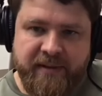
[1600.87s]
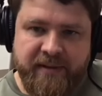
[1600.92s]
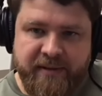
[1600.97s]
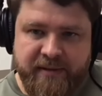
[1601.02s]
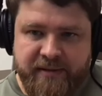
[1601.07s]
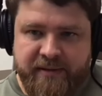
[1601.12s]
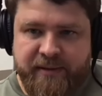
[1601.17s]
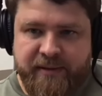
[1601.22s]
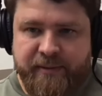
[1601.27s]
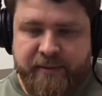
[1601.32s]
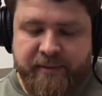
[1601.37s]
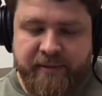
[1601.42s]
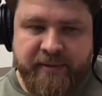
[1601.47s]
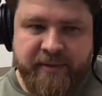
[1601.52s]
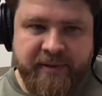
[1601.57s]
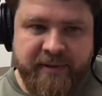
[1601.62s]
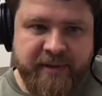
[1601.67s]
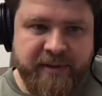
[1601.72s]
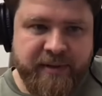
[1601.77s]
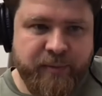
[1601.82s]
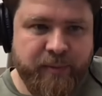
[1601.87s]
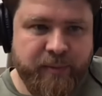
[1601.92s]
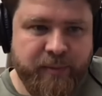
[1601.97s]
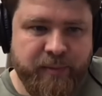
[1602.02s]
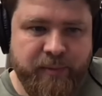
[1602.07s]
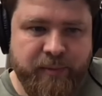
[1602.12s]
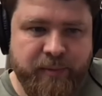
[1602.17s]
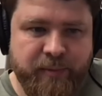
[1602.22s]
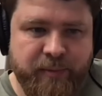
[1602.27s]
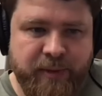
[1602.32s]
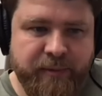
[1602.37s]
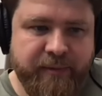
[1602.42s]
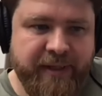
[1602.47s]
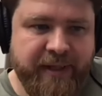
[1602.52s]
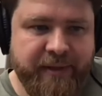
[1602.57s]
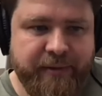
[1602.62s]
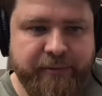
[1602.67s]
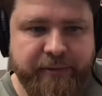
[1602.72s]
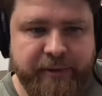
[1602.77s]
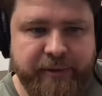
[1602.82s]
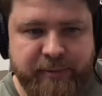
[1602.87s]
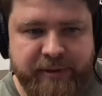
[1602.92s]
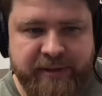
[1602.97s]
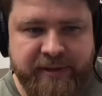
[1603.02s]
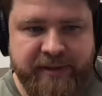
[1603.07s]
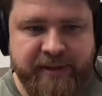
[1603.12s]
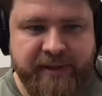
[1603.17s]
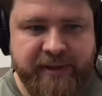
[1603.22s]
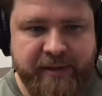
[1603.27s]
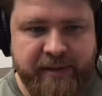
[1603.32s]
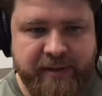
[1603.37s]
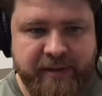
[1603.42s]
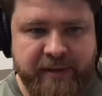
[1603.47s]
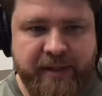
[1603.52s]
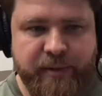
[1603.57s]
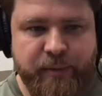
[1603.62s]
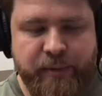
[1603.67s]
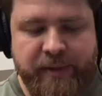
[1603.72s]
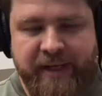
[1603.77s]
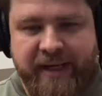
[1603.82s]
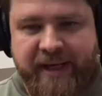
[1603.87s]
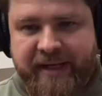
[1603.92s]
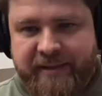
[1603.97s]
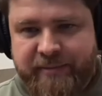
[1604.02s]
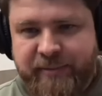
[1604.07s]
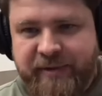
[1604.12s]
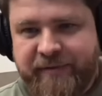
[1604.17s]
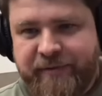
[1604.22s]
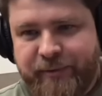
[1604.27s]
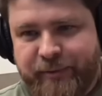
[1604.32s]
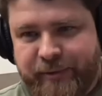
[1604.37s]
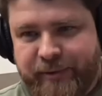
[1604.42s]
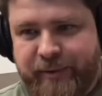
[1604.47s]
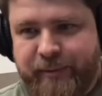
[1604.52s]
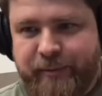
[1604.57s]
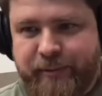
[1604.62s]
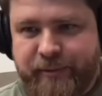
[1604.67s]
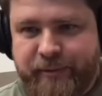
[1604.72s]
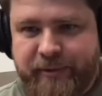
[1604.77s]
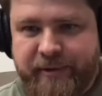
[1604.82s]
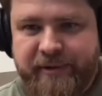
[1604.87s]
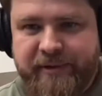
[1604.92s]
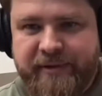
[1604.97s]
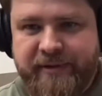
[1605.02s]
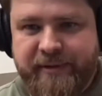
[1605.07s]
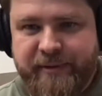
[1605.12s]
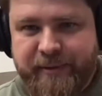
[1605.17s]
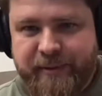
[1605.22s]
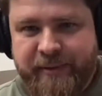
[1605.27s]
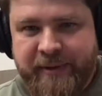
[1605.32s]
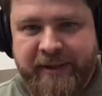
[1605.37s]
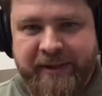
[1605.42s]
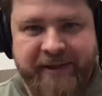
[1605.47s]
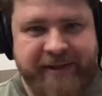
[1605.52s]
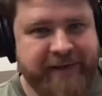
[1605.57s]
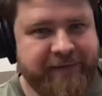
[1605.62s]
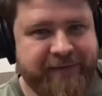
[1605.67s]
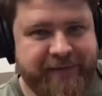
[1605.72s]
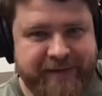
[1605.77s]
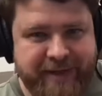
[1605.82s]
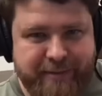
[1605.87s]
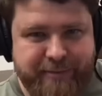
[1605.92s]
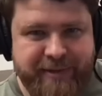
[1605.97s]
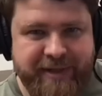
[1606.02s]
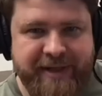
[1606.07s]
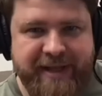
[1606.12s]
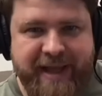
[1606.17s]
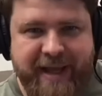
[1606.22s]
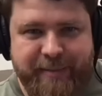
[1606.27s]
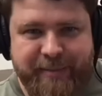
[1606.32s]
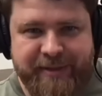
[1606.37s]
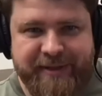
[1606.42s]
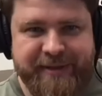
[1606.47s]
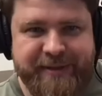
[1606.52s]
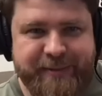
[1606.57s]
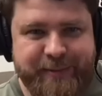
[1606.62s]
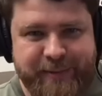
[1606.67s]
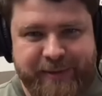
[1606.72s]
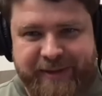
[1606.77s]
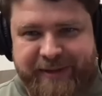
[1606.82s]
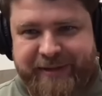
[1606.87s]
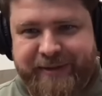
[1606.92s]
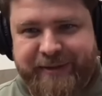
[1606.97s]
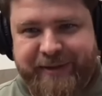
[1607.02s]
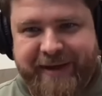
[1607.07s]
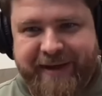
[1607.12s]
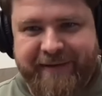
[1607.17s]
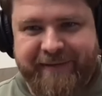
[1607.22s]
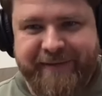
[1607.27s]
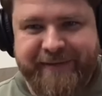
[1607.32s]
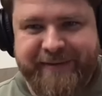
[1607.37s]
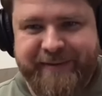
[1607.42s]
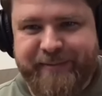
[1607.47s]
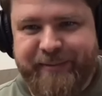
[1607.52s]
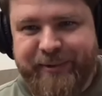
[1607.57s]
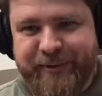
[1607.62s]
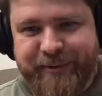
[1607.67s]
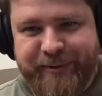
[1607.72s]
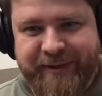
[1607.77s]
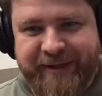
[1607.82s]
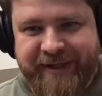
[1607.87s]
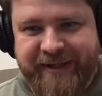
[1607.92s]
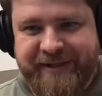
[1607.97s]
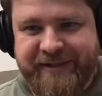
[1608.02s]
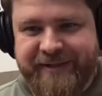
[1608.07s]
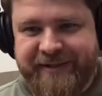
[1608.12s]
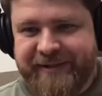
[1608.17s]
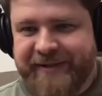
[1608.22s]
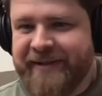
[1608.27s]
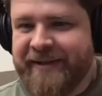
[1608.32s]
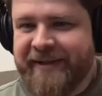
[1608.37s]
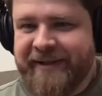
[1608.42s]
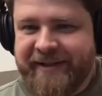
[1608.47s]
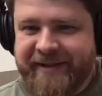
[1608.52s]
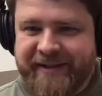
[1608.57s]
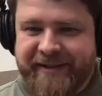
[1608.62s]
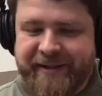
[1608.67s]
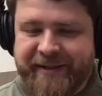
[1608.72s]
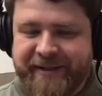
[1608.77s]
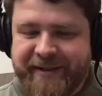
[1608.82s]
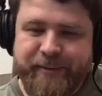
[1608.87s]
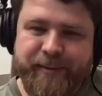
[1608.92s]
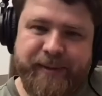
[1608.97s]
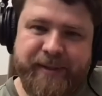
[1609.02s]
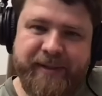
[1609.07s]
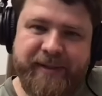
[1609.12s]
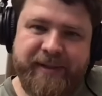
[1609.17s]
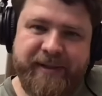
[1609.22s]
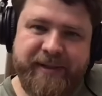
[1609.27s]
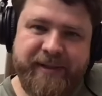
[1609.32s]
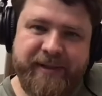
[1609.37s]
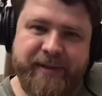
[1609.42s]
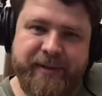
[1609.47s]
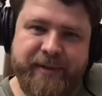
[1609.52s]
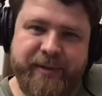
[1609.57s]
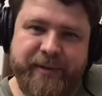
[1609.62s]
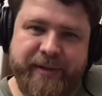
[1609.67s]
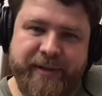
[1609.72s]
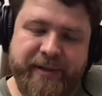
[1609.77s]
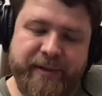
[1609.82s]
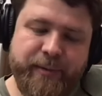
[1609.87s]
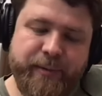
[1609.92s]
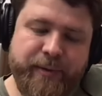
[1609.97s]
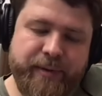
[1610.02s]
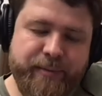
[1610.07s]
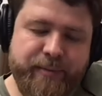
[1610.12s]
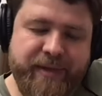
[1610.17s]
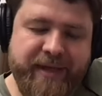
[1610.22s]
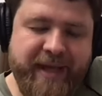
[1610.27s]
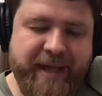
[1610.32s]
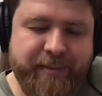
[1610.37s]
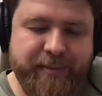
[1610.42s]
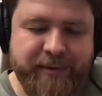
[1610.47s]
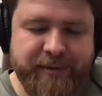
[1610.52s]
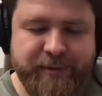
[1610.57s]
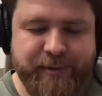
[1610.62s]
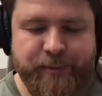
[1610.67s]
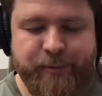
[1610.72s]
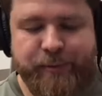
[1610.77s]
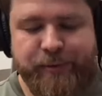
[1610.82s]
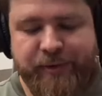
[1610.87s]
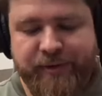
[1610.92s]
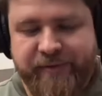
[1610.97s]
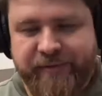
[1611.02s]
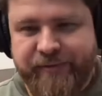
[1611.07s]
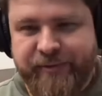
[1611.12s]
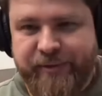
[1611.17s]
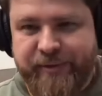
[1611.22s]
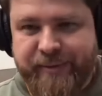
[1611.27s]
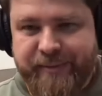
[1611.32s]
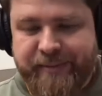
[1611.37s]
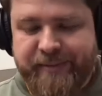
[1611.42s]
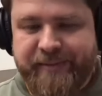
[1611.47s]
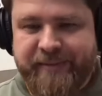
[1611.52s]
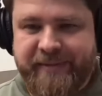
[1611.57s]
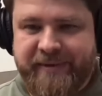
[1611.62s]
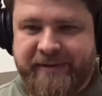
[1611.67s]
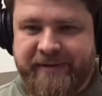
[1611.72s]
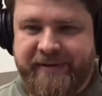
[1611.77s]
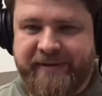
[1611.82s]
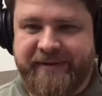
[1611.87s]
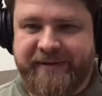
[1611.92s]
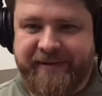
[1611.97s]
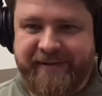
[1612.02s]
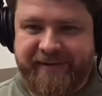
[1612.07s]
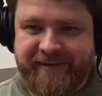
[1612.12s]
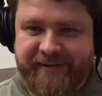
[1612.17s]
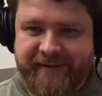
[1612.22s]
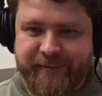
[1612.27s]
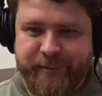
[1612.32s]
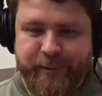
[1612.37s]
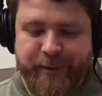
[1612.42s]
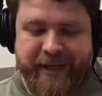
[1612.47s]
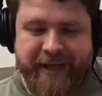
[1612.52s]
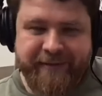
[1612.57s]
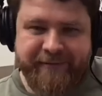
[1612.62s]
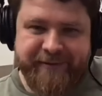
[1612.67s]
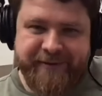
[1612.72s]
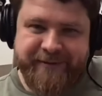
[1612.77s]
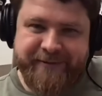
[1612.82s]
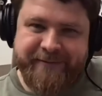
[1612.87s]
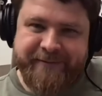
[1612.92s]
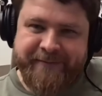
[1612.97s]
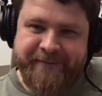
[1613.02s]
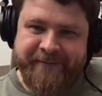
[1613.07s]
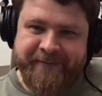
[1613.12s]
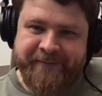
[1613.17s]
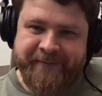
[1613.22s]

Yeah, so this is one of the agreements that we had before the war. So if something happens, we need to have a small location that we will be able to work from if we have to.